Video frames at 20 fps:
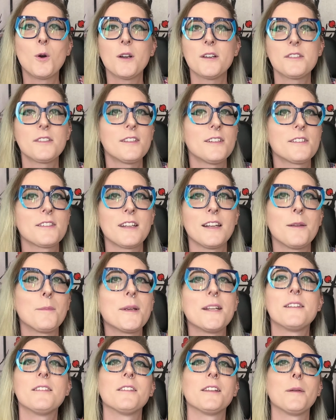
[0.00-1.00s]
course, there's going to
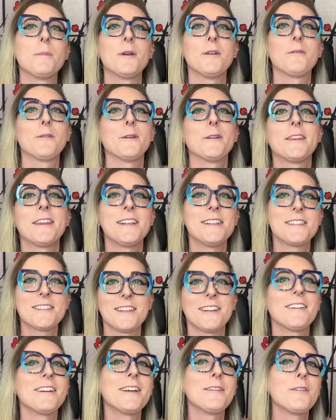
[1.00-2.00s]
be dilemma for things
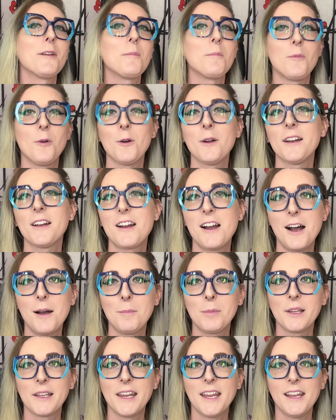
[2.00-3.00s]
that are even more
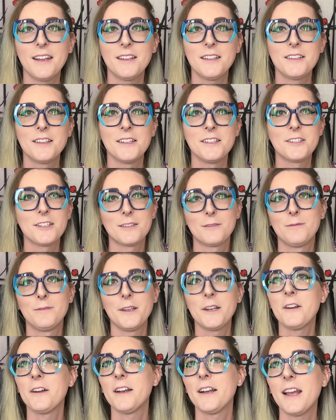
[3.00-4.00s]
complicated than just
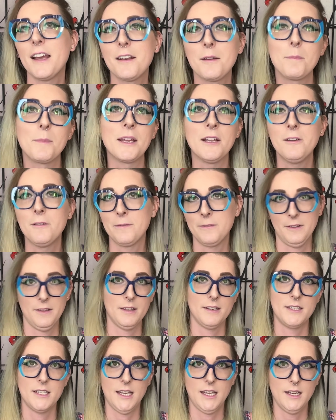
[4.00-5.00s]
figuring out a meal for
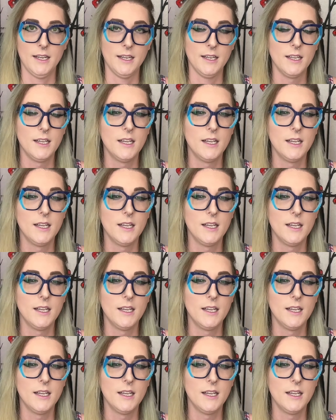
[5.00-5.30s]
the day.